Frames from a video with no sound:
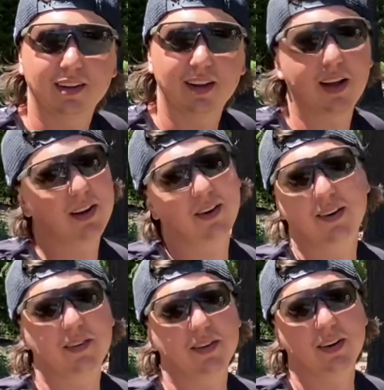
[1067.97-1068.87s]
Oh, you don't have
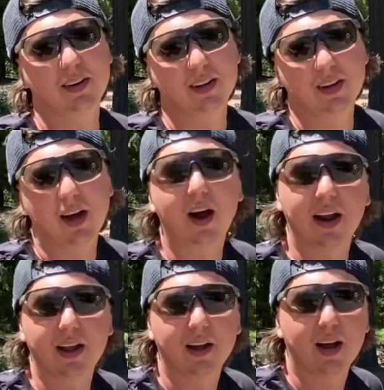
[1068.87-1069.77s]
your phone? All
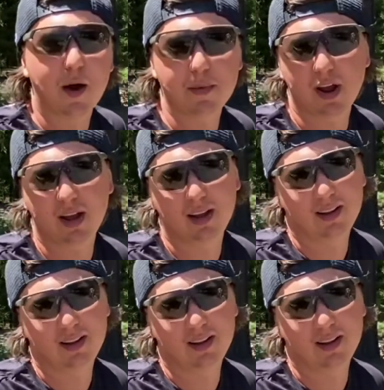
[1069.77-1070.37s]
right, I'm gonna